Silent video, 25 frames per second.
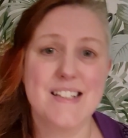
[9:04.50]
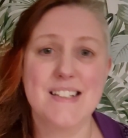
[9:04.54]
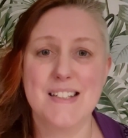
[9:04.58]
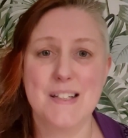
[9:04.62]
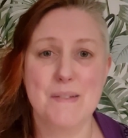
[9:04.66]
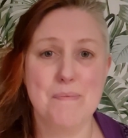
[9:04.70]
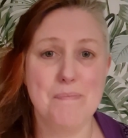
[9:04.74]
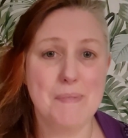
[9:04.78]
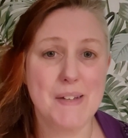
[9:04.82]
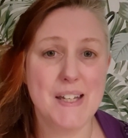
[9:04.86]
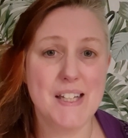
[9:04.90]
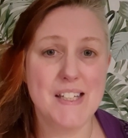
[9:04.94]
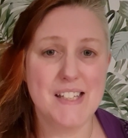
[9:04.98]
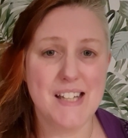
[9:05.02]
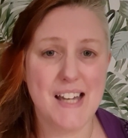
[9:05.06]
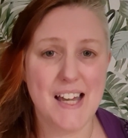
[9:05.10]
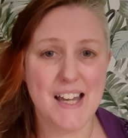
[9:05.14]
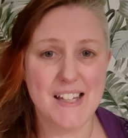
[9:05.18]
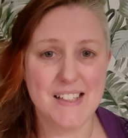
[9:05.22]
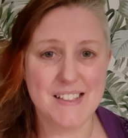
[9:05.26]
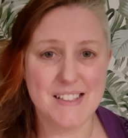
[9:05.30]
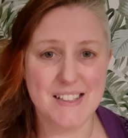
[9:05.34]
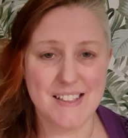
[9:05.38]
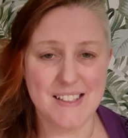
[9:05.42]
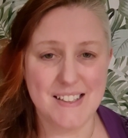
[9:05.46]
and
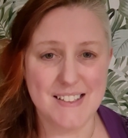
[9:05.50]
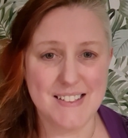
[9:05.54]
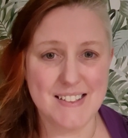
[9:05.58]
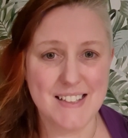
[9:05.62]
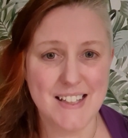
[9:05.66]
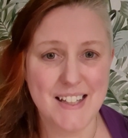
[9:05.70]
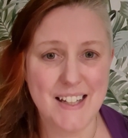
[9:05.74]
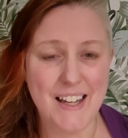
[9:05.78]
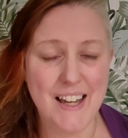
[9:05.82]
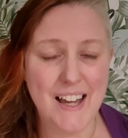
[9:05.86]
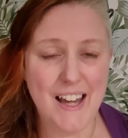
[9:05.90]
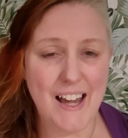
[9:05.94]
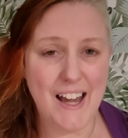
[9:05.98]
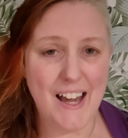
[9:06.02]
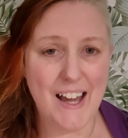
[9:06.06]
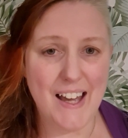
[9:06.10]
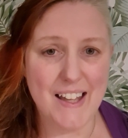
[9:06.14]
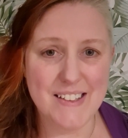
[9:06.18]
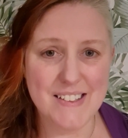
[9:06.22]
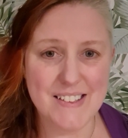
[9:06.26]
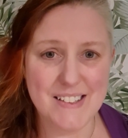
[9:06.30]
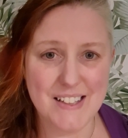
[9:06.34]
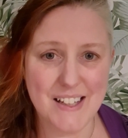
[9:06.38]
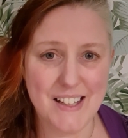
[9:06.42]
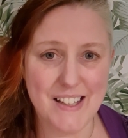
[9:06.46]
mediators,
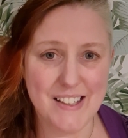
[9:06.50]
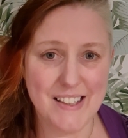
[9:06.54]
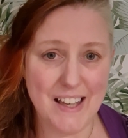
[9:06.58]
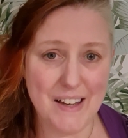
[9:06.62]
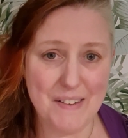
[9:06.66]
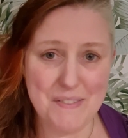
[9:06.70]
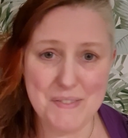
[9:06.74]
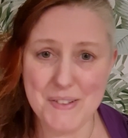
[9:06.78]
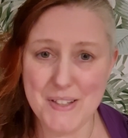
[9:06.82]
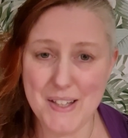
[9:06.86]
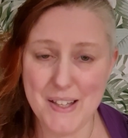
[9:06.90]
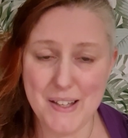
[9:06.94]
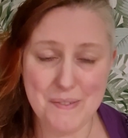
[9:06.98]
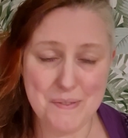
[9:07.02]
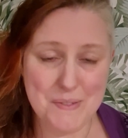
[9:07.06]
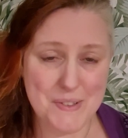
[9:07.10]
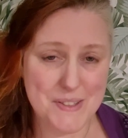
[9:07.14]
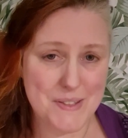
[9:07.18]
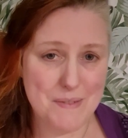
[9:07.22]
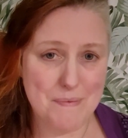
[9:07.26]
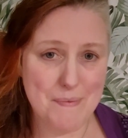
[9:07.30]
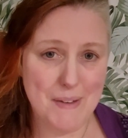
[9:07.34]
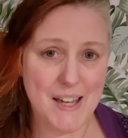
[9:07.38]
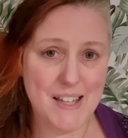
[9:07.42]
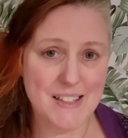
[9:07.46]
and yeah, it was
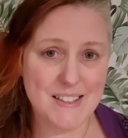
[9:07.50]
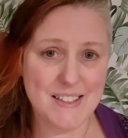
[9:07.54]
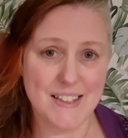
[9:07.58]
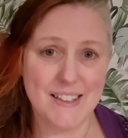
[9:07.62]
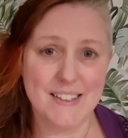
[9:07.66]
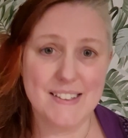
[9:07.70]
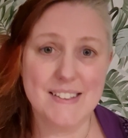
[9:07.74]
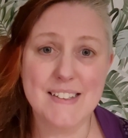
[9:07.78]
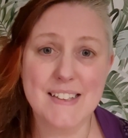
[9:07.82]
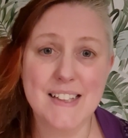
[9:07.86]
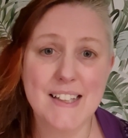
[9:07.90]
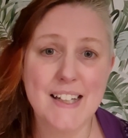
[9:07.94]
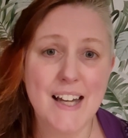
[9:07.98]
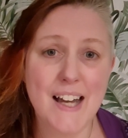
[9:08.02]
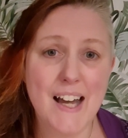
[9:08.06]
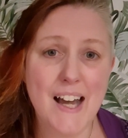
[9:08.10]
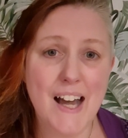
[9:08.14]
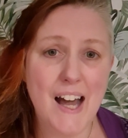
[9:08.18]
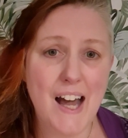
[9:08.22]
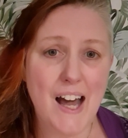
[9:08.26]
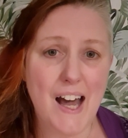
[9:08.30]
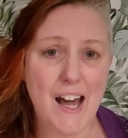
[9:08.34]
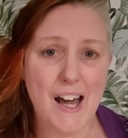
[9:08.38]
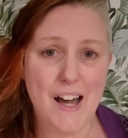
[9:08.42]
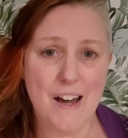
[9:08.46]
amazing
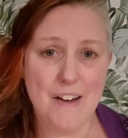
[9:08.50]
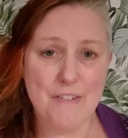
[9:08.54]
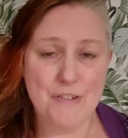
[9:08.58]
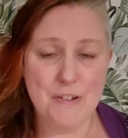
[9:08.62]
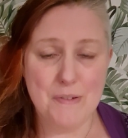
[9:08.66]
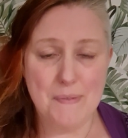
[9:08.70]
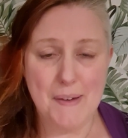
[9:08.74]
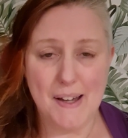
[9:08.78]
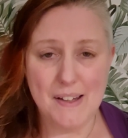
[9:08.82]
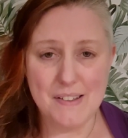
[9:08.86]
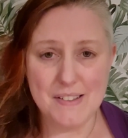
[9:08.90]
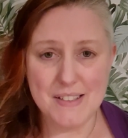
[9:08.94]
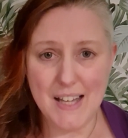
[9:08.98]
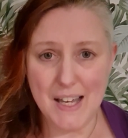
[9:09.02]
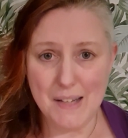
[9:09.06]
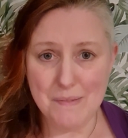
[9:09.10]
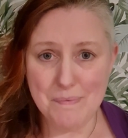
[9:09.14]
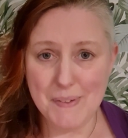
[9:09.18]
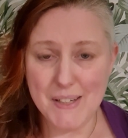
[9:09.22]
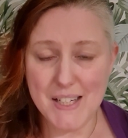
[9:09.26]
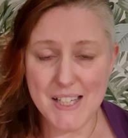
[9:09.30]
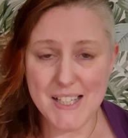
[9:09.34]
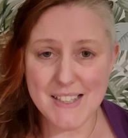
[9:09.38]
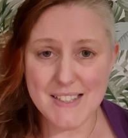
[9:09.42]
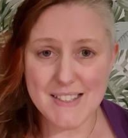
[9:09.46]
for about 10
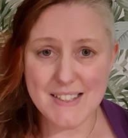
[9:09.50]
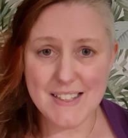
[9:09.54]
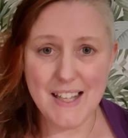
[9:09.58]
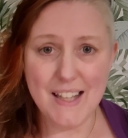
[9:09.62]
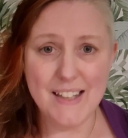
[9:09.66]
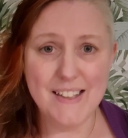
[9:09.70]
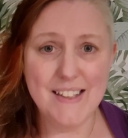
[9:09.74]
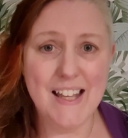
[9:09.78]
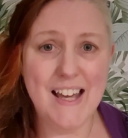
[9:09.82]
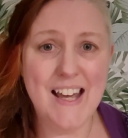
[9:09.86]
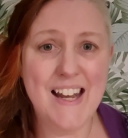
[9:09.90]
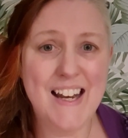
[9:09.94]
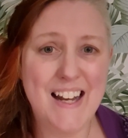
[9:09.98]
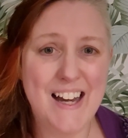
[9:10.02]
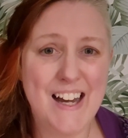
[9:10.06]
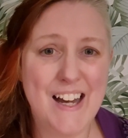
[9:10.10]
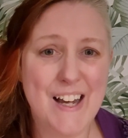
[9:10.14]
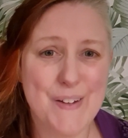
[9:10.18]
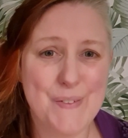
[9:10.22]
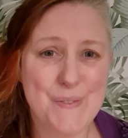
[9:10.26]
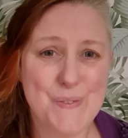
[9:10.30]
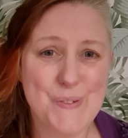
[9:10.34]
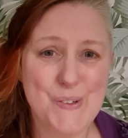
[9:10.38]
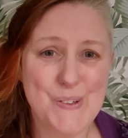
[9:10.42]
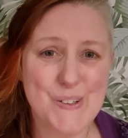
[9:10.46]
minutes, and then I
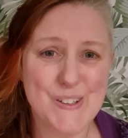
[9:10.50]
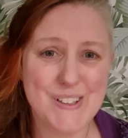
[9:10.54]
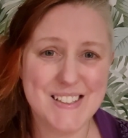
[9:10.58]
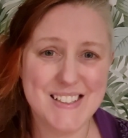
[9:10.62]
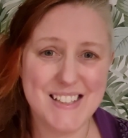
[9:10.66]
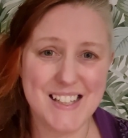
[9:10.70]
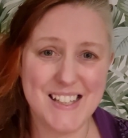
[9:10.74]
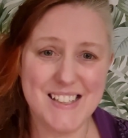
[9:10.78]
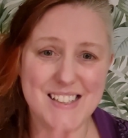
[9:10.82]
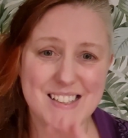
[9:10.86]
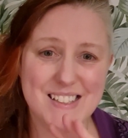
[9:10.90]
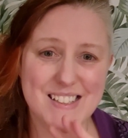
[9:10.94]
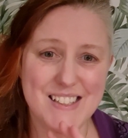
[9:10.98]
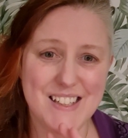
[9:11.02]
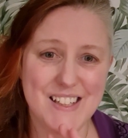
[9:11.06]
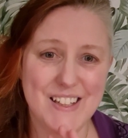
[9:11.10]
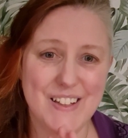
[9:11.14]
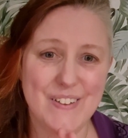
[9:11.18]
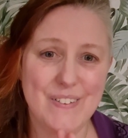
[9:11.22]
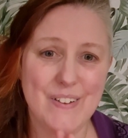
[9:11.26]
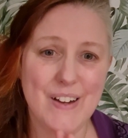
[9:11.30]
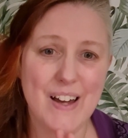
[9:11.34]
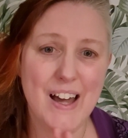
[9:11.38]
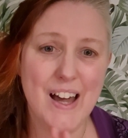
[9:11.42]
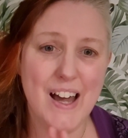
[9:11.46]
walked
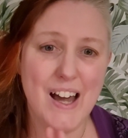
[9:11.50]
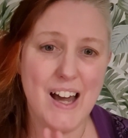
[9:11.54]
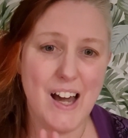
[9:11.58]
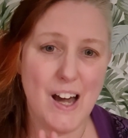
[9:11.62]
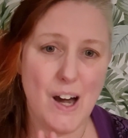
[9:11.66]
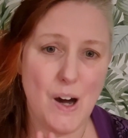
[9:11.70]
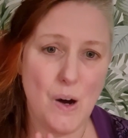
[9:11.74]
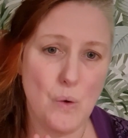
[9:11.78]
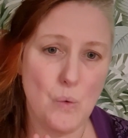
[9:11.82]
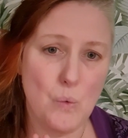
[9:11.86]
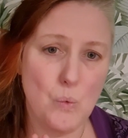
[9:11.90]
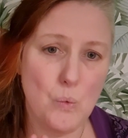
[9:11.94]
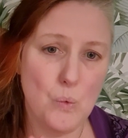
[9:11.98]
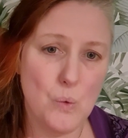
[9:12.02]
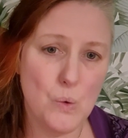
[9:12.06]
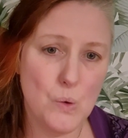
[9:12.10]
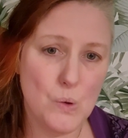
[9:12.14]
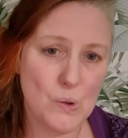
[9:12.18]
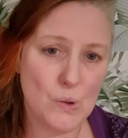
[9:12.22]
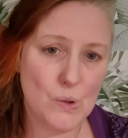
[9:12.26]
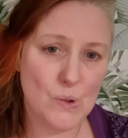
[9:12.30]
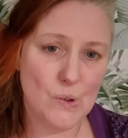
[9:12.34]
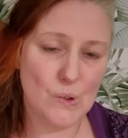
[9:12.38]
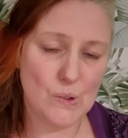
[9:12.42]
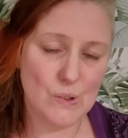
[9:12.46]
into a
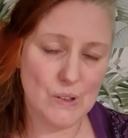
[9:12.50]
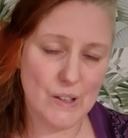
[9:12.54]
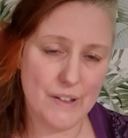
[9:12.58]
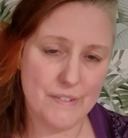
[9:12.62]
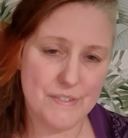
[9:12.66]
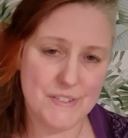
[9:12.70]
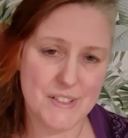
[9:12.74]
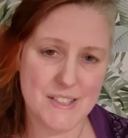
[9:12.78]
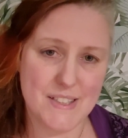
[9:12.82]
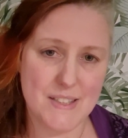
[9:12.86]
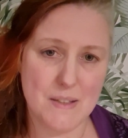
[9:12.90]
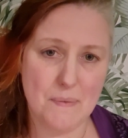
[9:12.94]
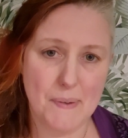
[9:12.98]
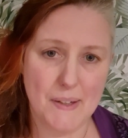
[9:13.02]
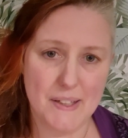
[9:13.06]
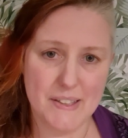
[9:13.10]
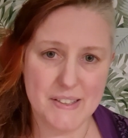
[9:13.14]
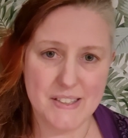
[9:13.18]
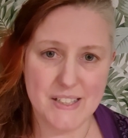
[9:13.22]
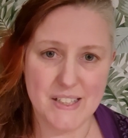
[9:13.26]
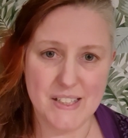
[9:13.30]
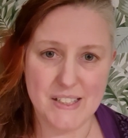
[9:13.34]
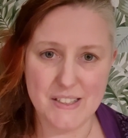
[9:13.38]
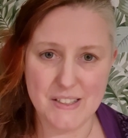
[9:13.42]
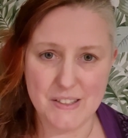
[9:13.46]
wall of
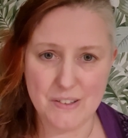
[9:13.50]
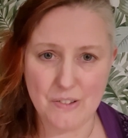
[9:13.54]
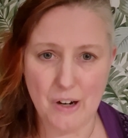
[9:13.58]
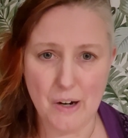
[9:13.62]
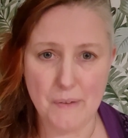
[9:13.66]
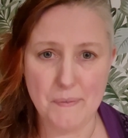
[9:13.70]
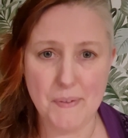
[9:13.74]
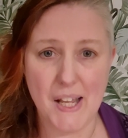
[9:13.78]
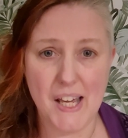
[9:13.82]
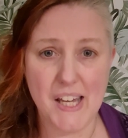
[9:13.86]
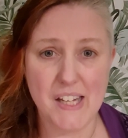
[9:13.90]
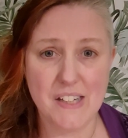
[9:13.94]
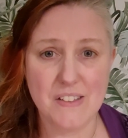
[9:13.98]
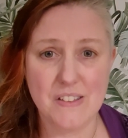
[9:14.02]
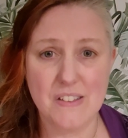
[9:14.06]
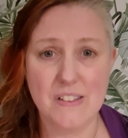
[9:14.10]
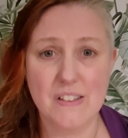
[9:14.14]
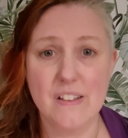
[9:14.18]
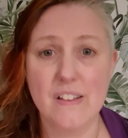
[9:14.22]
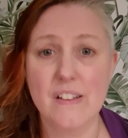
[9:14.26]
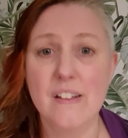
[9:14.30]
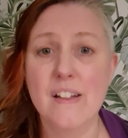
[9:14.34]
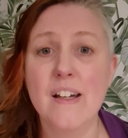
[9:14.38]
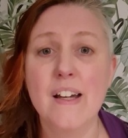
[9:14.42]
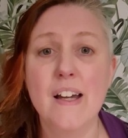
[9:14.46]
disability
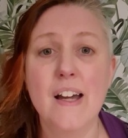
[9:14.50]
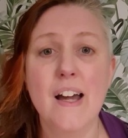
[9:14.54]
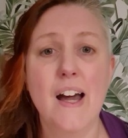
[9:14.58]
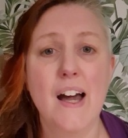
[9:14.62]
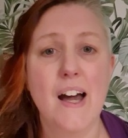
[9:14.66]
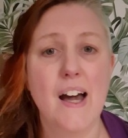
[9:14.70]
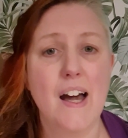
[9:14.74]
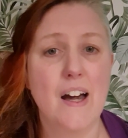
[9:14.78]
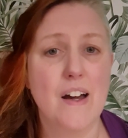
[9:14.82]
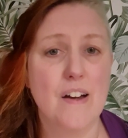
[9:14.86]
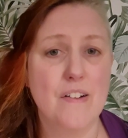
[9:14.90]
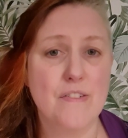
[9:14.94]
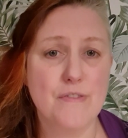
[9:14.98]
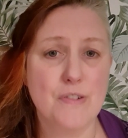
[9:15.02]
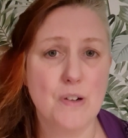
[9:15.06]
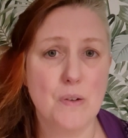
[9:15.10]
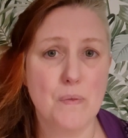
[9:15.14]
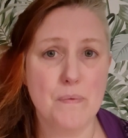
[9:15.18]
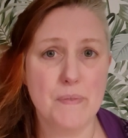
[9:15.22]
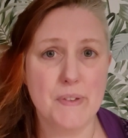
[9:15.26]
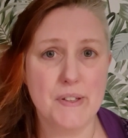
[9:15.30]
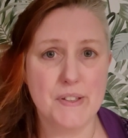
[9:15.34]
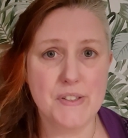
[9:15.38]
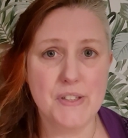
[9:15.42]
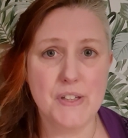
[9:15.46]
discrimination from
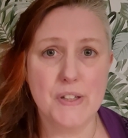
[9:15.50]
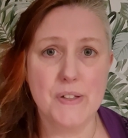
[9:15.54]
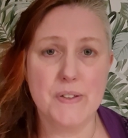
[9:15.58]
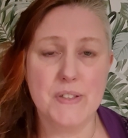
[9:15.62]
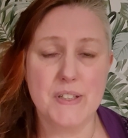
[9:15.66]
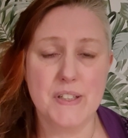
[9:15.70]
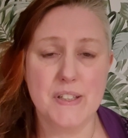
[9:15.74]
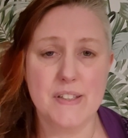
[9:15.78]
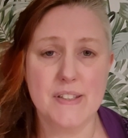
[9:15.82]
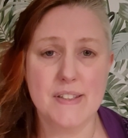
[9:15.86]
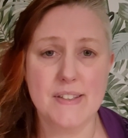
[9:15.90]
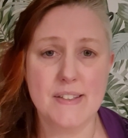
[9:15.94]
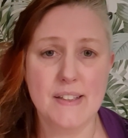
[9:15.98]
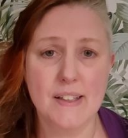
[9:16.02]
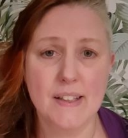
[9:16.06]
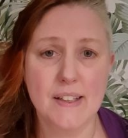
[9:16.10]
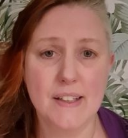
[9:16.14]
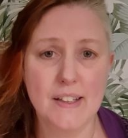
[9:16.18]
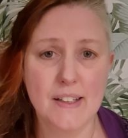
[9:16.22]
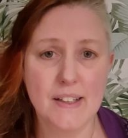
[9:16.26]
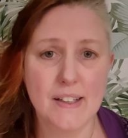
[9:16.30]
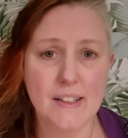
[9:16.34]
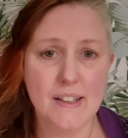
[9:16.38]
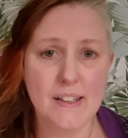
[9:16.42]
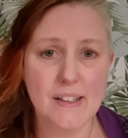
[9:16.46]
the tutors.
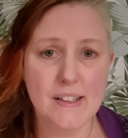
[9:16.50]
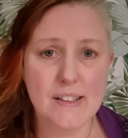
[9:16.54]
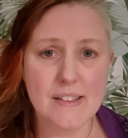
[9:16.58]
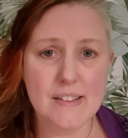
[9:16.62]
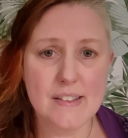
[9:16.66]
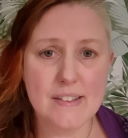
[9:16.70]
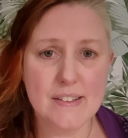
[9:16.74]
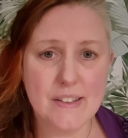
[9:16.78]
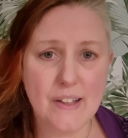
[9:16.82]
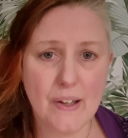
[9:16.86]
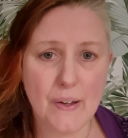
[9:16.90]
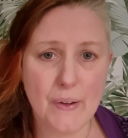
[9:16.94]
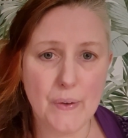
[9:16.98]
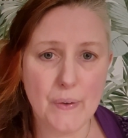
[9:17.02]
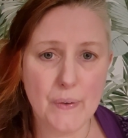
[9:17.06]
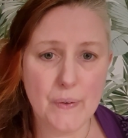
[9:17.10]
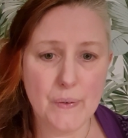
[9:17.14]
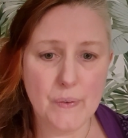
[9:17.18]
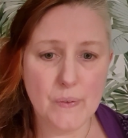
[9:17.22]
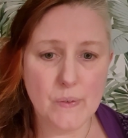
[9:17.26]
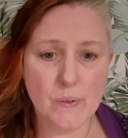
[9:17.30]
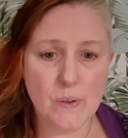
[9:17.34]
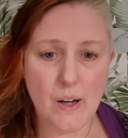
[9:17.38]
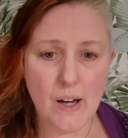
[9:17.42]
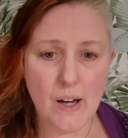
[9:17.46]
So